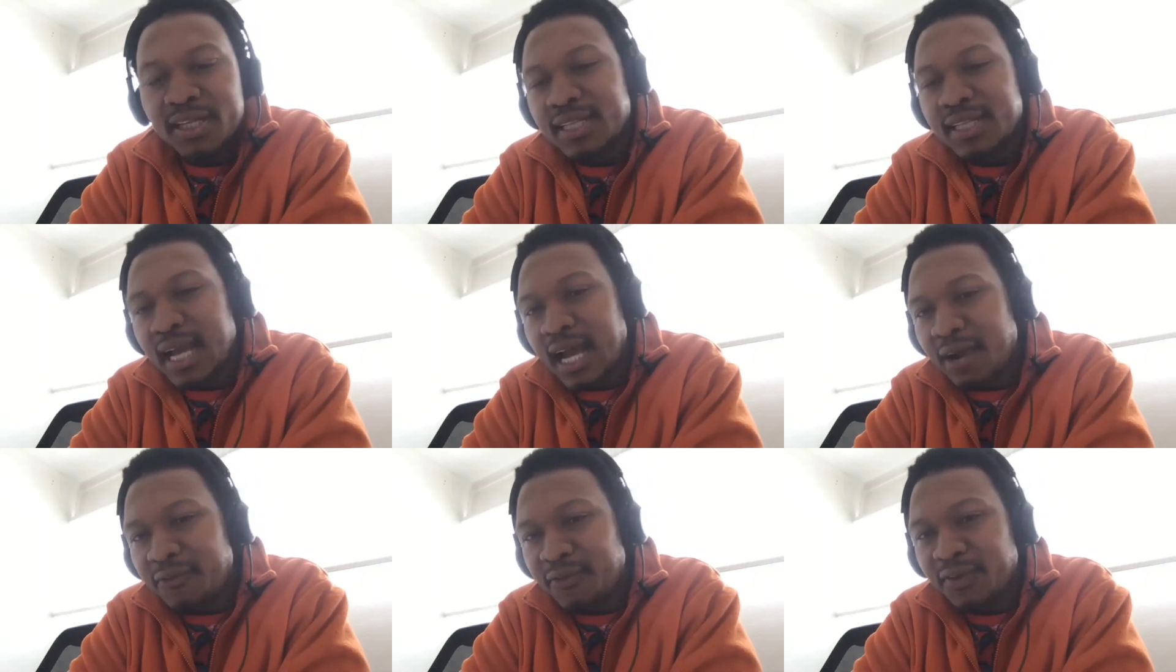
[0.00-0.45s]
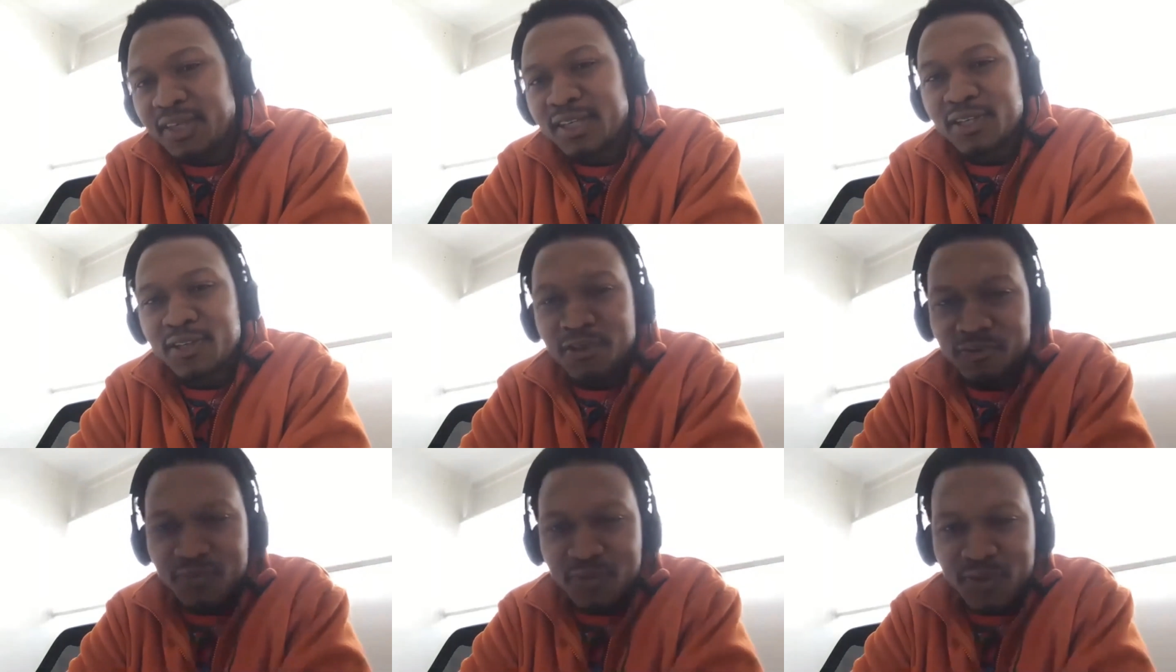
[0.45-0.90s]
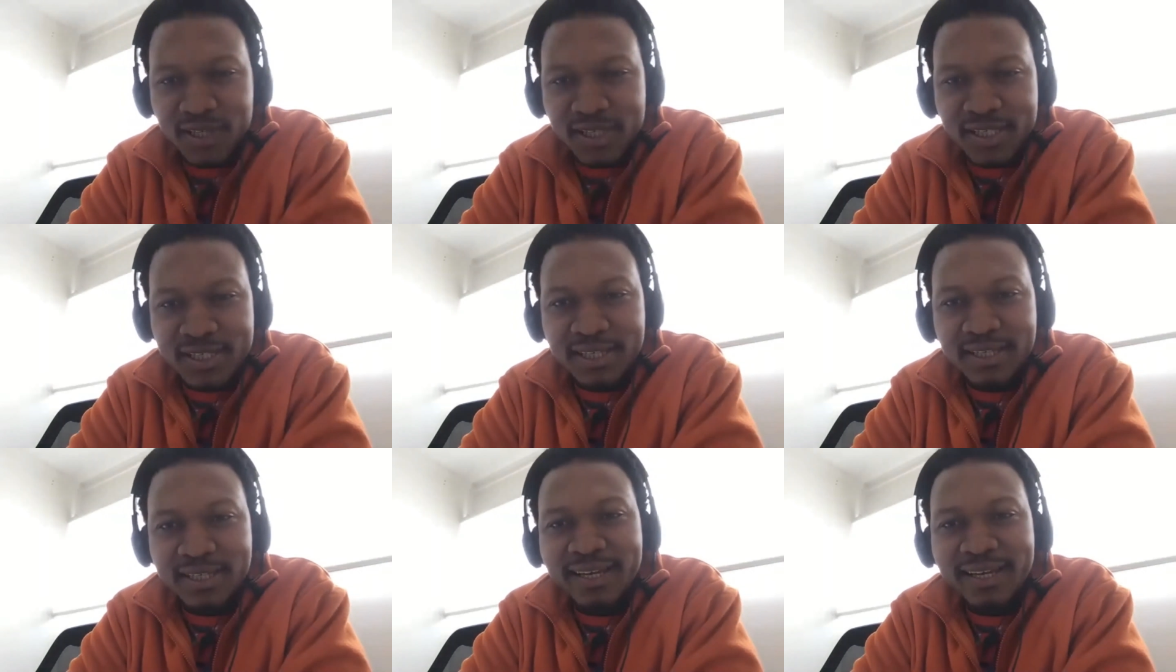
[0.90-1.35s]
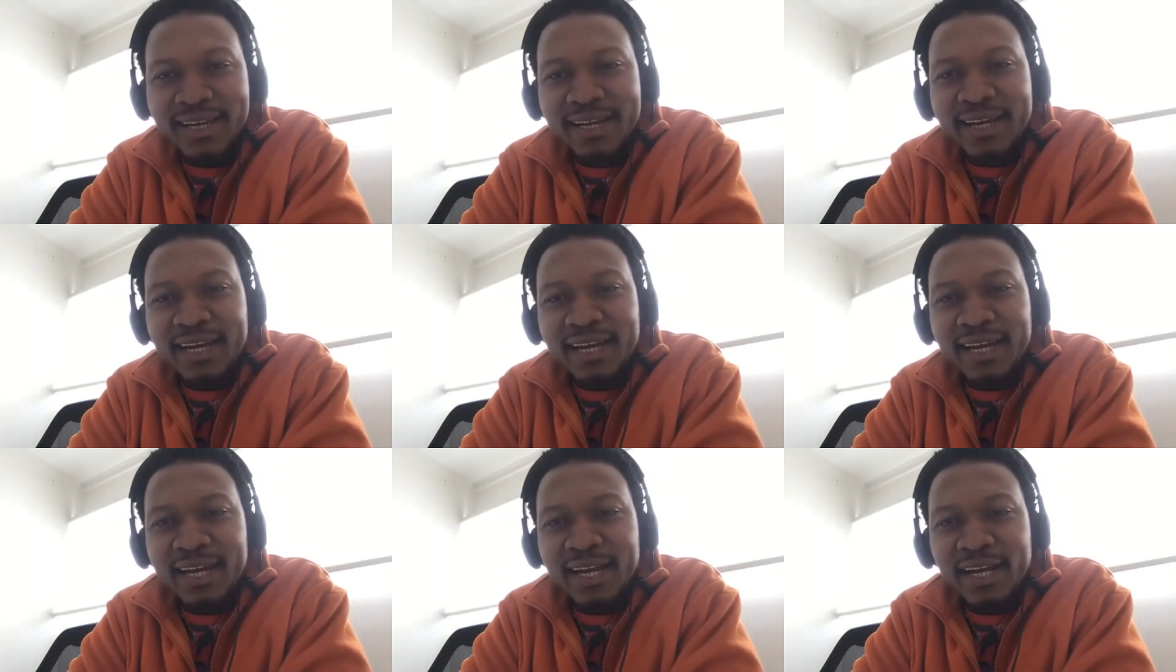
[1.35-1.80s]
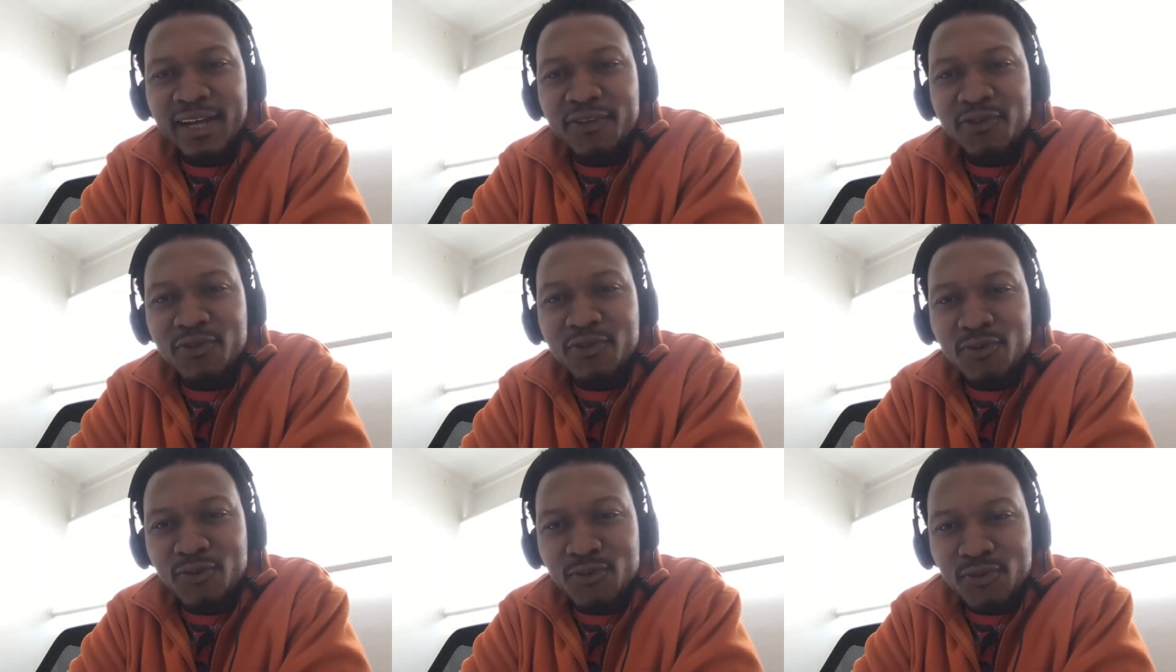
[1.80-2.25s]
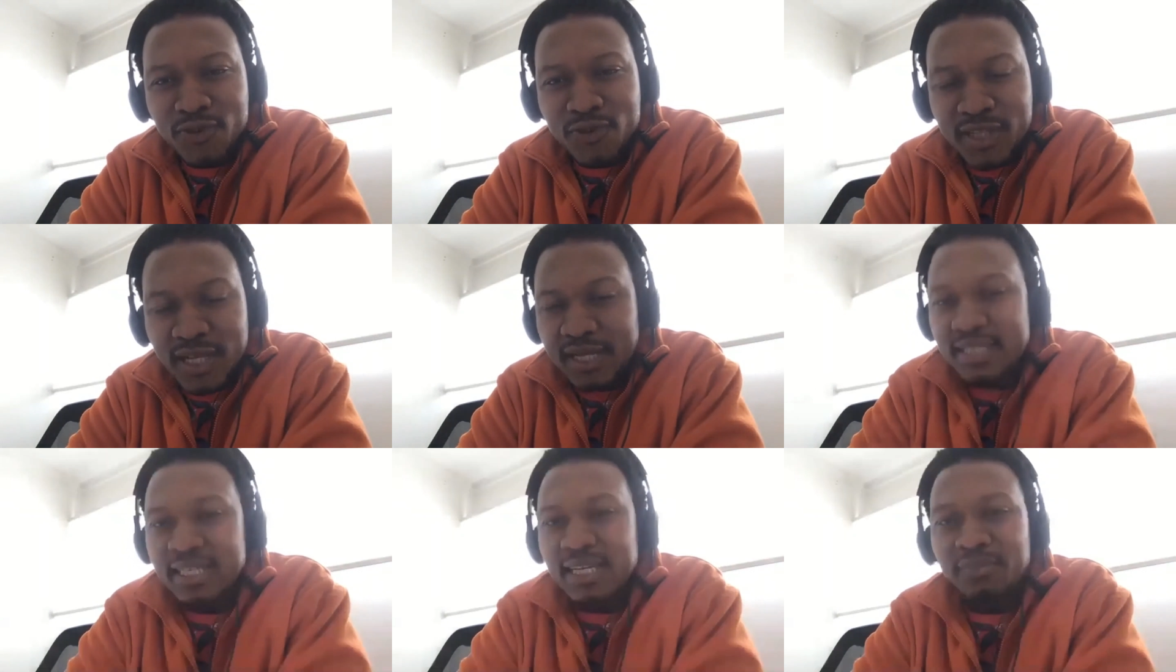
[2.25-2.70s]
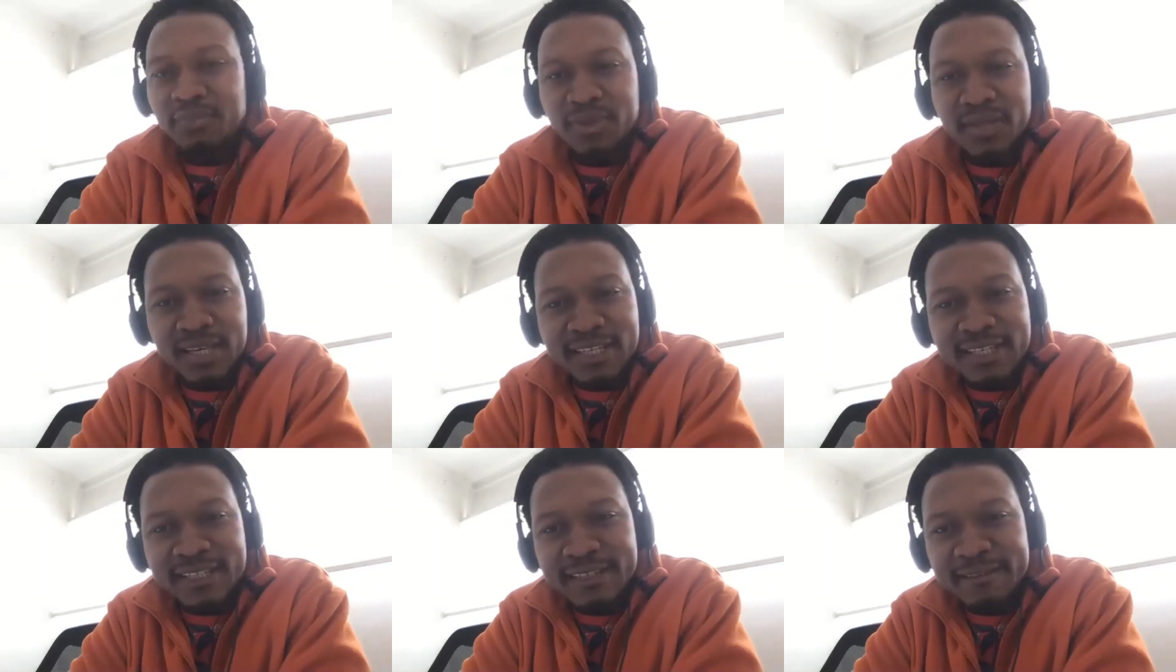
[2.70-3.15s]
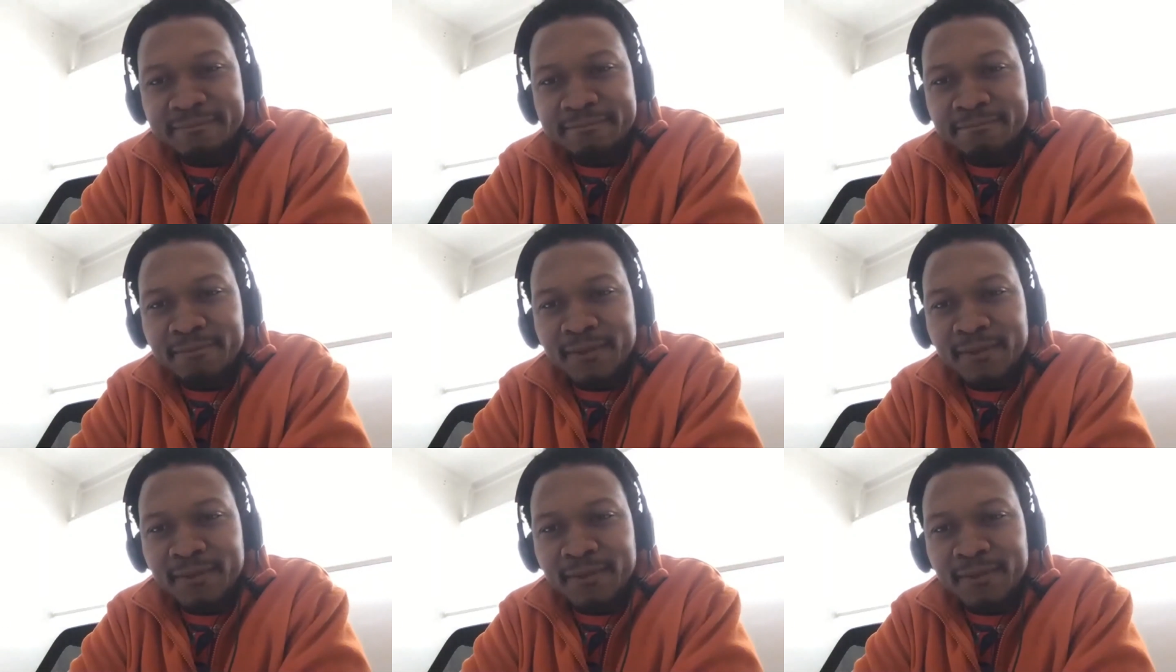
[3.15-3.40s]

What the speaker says: and the African community to start up things.